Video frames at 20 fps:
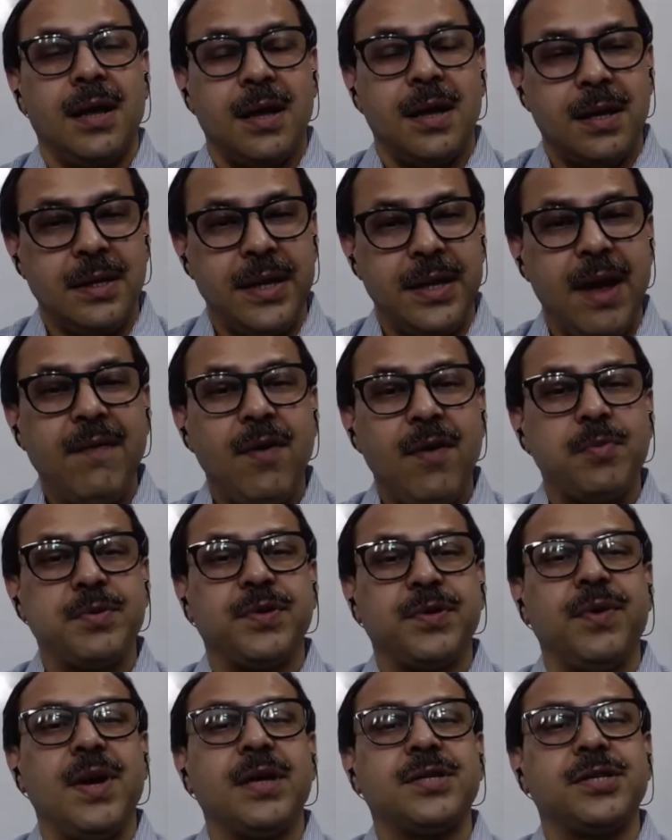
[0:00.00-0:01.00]

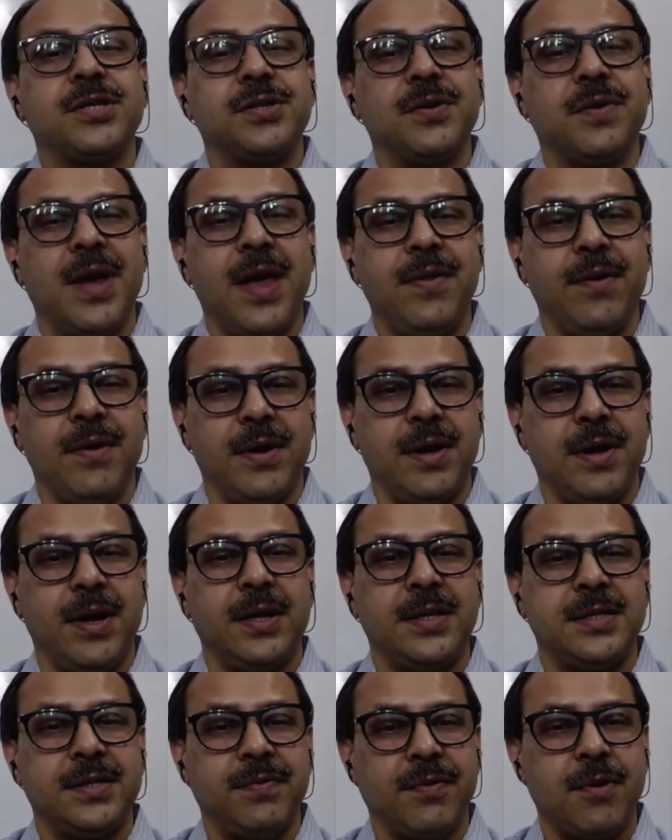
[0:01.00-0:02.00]
DevOps works together.
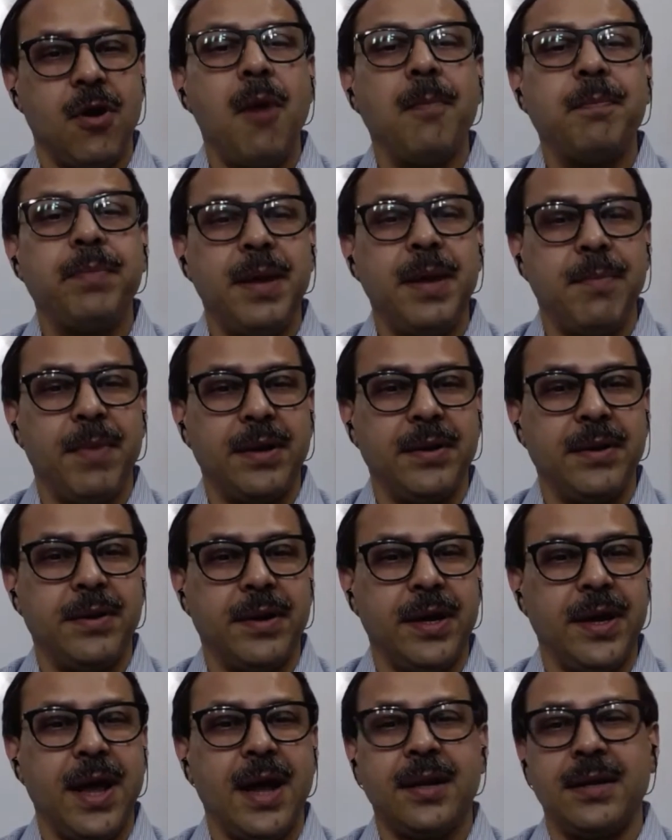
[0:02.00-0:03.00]
It's
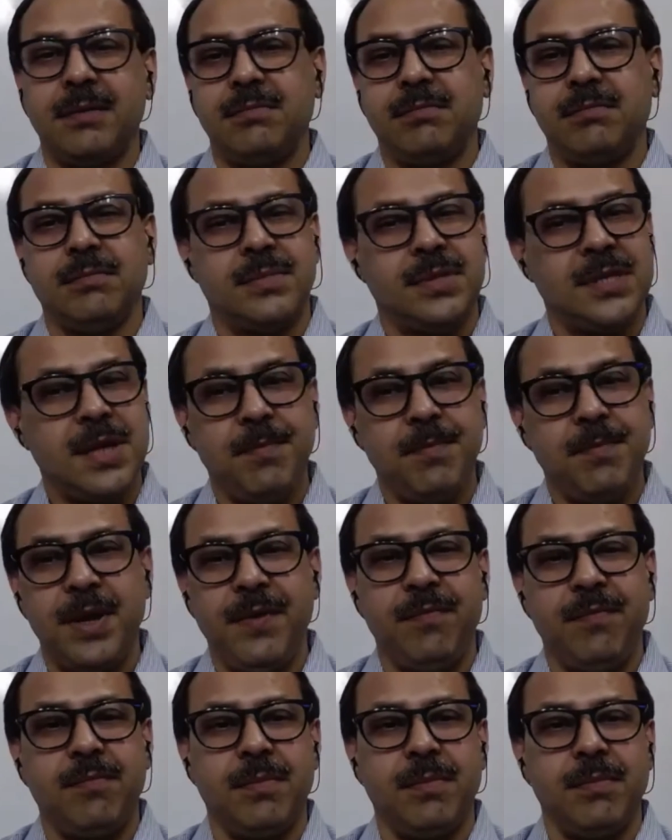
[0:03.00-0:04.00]
complementary. And
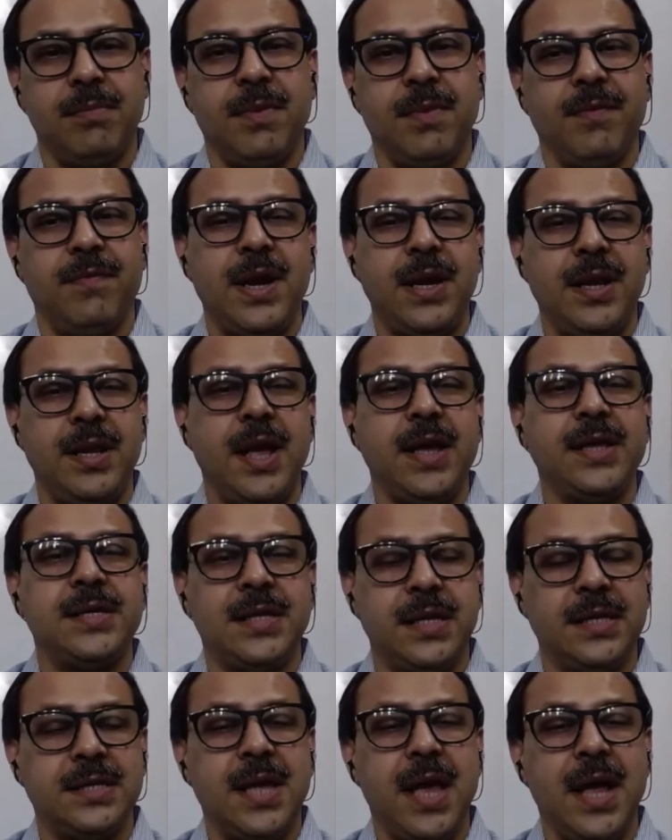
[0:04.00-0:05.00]
somebody very
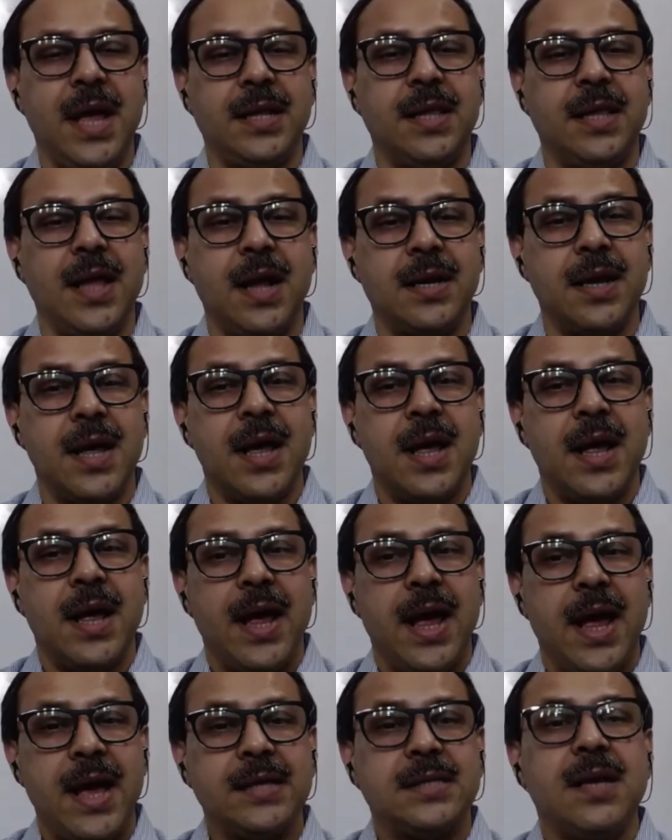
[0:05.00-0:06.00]
nicely said that
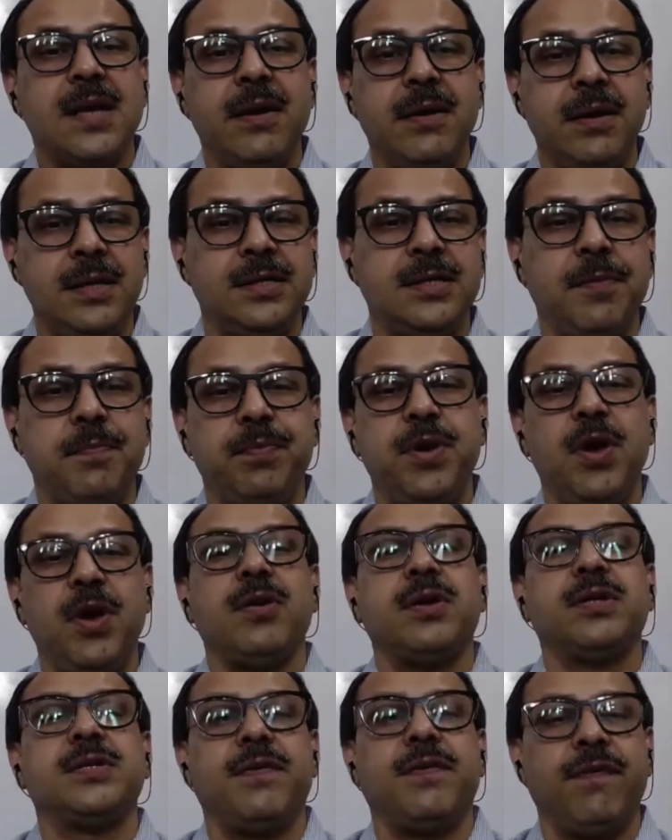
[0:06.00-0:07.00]
SRE is the
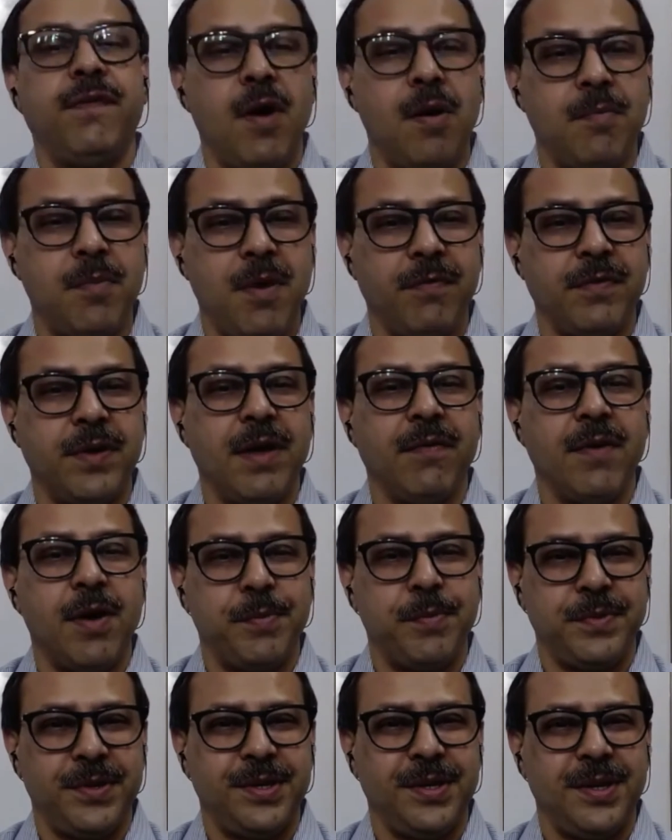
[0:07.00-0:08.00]
purest form of
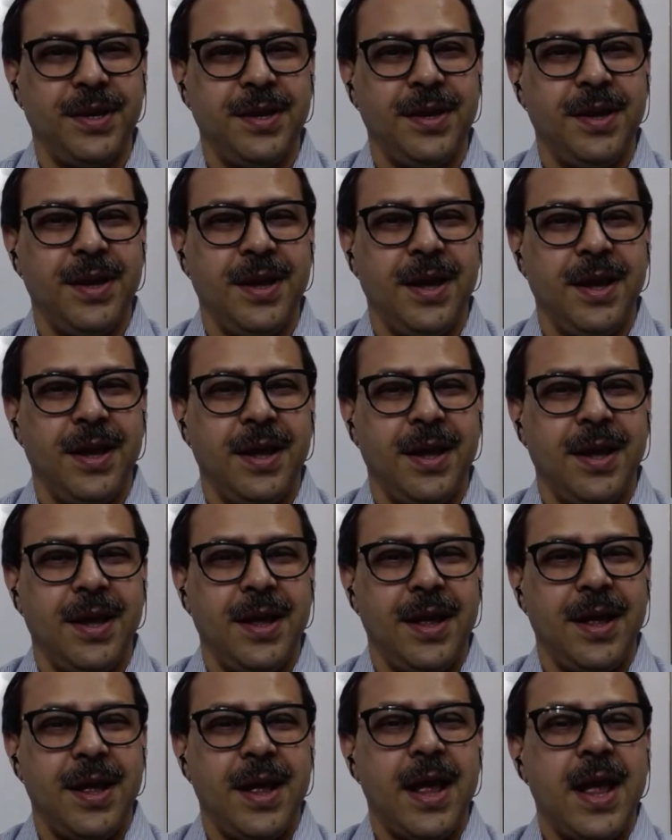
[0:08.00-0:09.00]
DevOps.
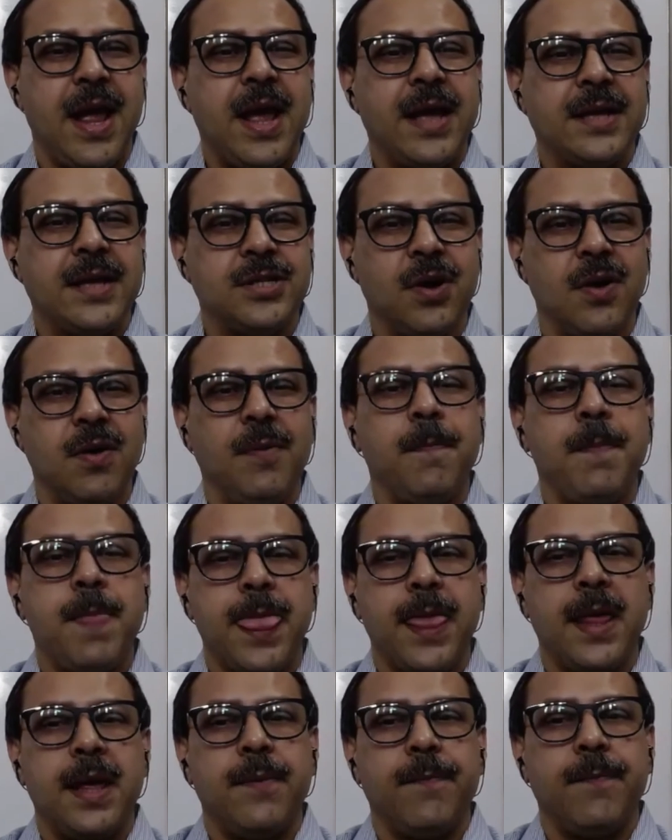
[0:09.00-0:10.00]

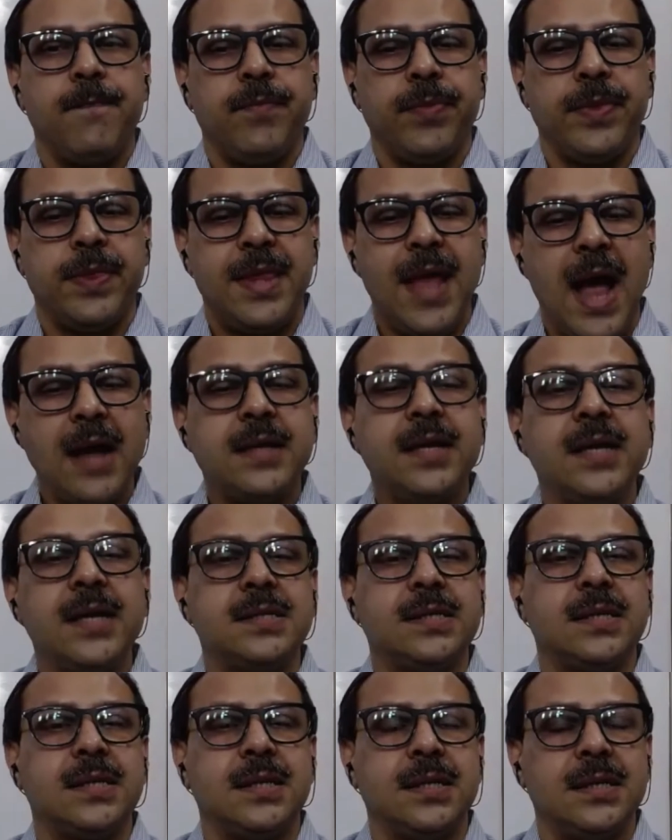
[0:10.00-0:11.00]
So that
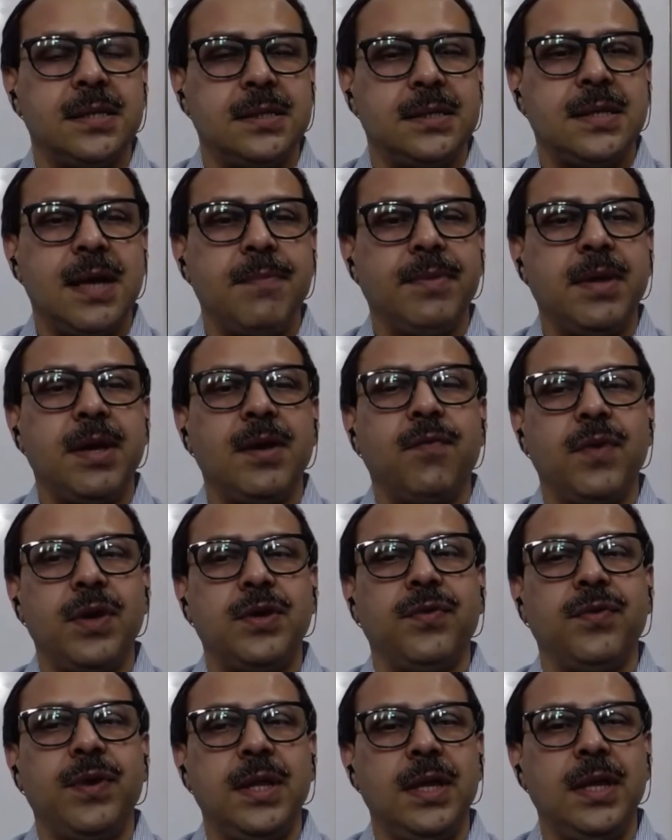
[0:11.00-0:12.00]
is something
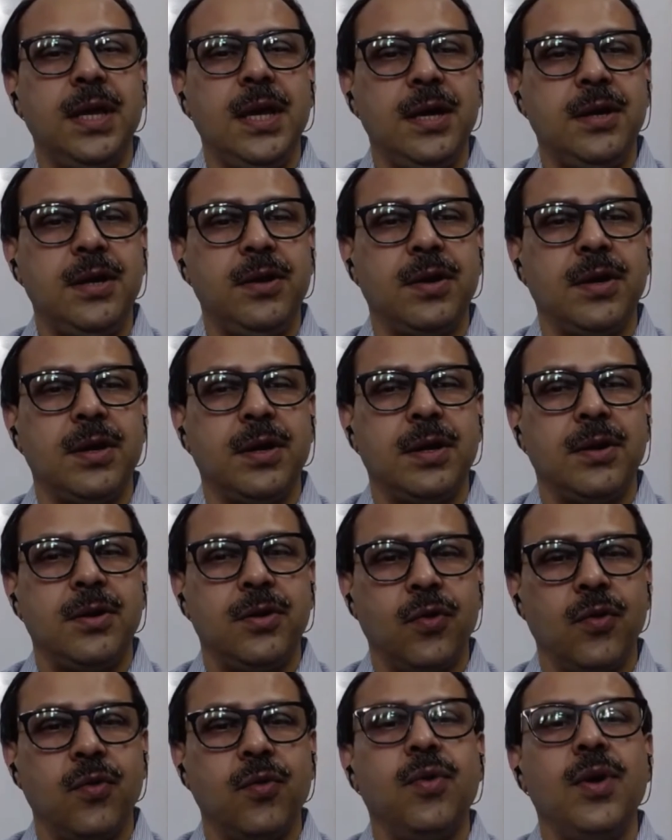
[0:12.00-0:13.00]
which we need
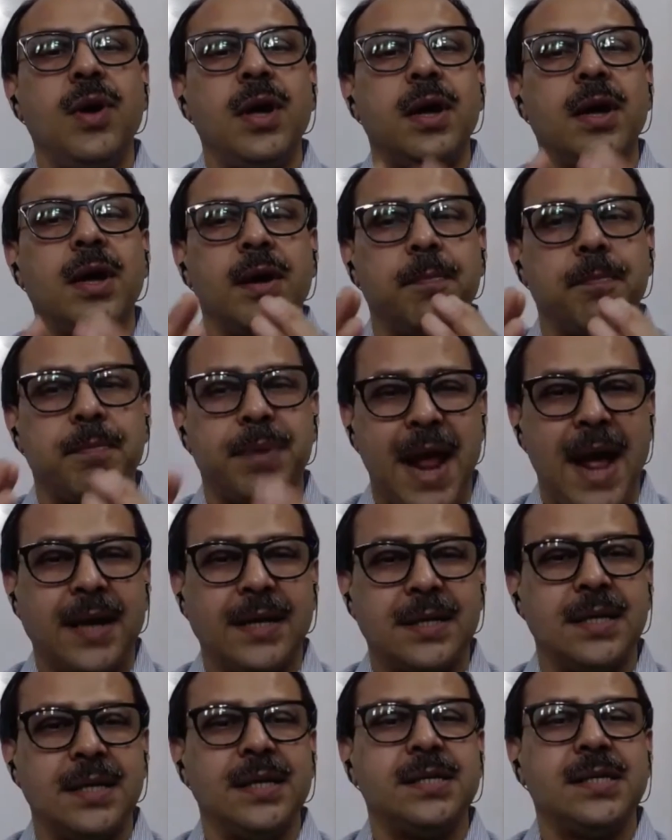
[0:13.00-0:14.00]
to
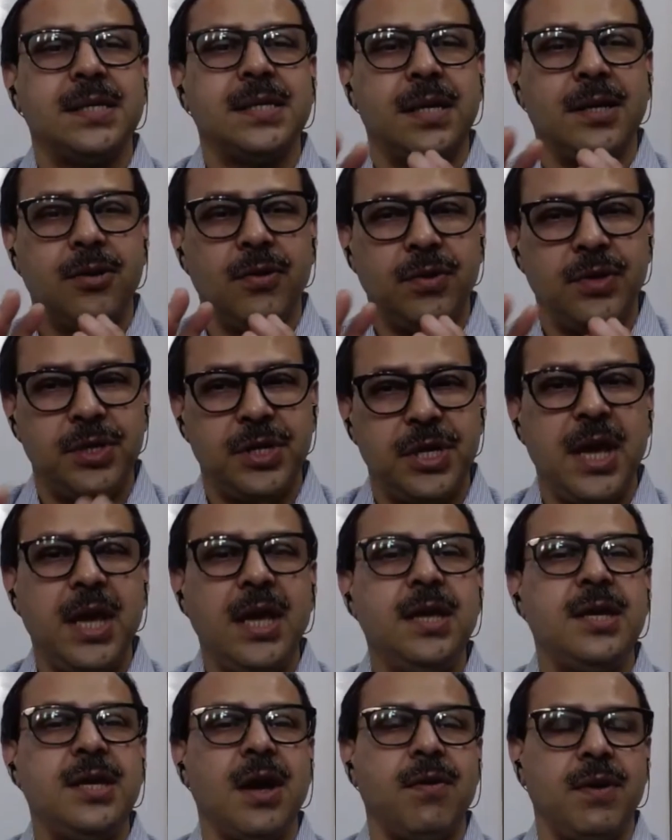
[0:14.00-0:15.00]
practice to
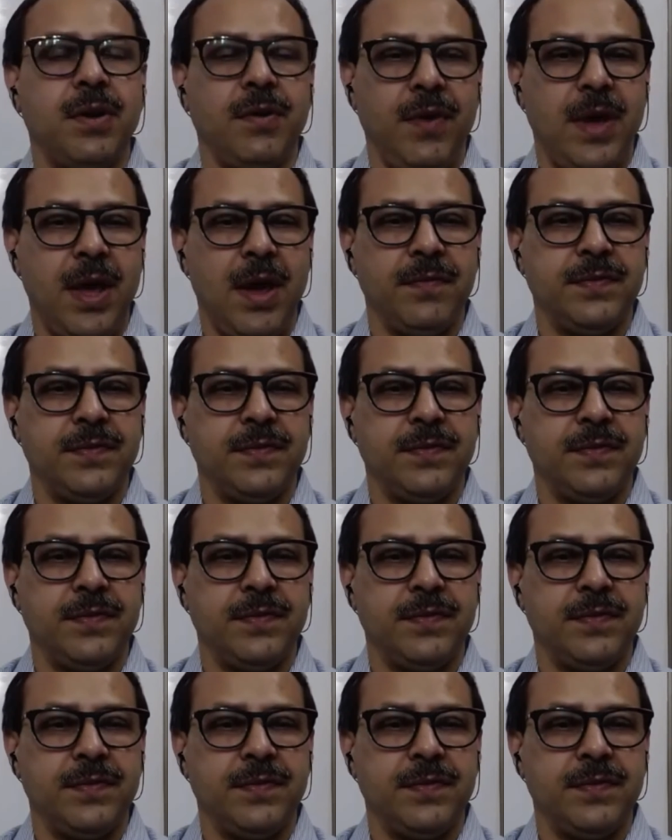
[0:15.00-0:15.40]
change our way of